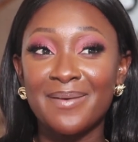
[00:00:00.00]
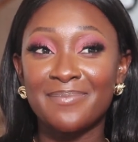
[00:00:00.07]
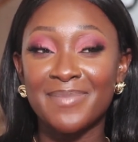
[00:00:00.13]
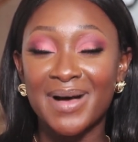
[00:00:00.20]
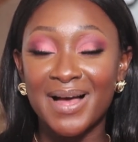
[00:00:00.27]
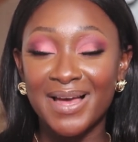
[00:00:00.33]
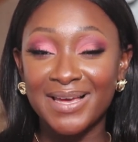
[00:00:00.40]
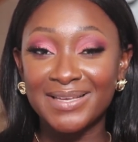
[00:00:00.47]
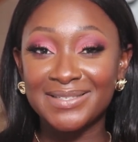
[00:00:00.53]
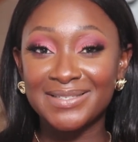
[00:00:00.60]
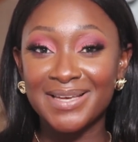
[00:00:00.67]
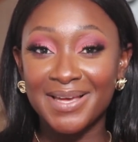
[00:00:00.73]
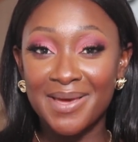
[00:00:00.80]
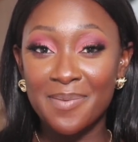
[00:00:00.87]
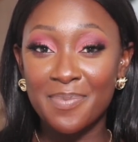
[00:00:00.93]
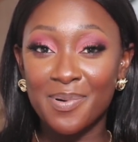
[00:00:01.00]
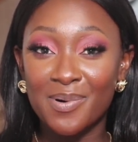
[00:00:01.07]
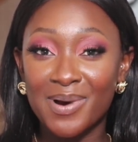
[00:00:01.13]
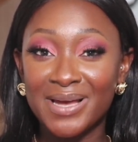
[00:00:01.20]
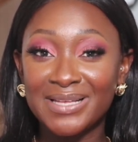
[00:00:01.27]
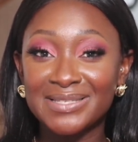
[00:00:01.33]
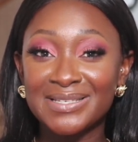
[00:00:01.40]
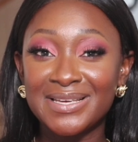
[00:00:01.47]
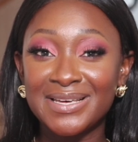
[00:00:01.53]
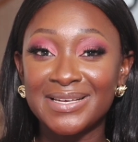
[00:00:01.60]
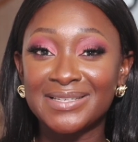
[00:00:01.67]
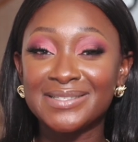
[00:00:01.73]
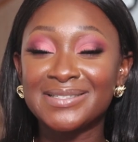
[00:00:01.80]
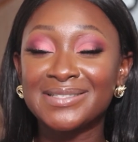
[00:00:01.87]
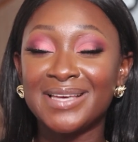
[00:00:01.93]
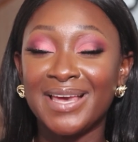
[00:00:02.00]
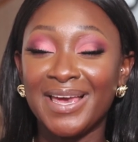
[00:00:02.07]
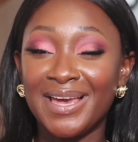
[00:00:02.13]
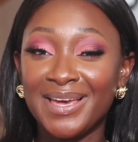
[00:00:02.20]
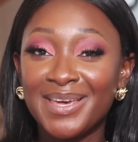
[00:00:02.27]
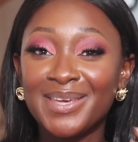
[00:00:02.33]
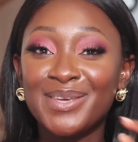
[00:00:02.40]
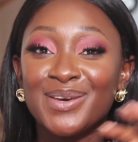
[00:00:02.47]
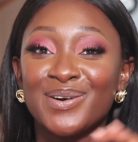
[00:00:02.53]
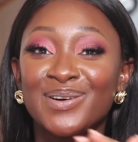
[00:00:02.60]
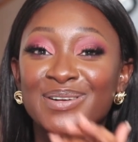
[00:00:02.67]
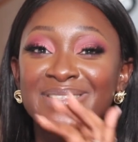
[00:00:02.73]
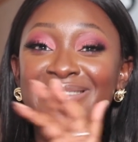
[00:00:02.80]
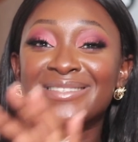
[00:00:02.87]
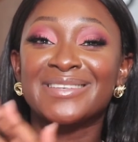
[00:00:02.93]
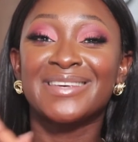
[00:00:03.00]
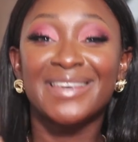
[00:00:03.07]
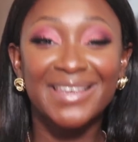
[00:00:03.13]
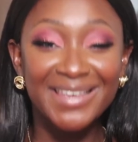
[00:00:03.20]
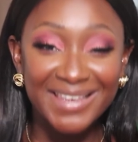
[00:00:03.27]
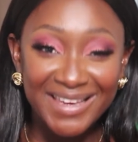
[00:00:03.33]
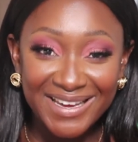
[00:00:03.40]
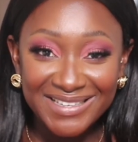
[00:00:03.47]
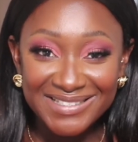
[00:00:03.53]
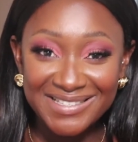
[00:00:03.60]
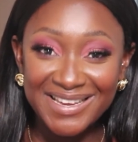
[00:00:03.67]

My second point is take your skincare